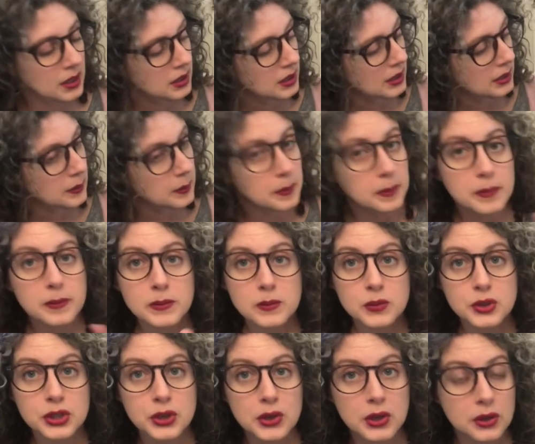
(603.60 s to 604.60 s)
going to
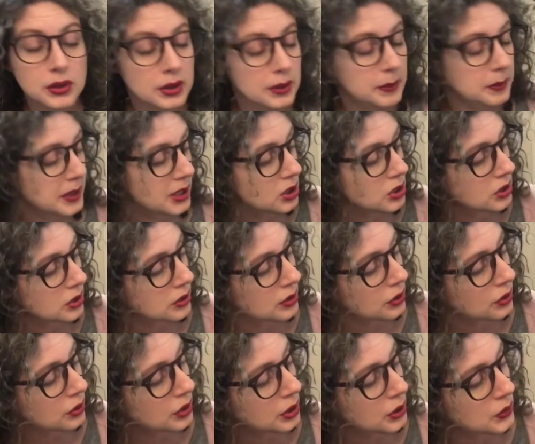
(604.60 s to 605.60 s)
show you the picture a
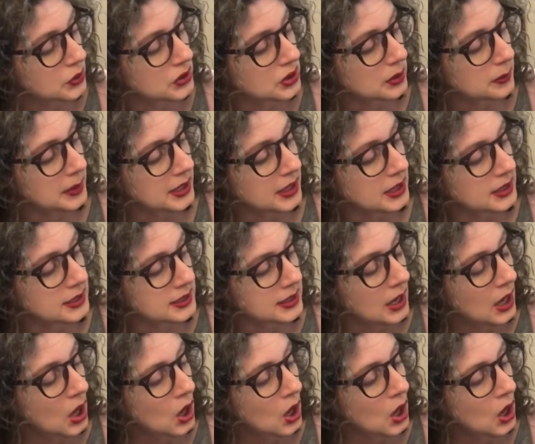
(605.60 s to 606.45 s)
little closer because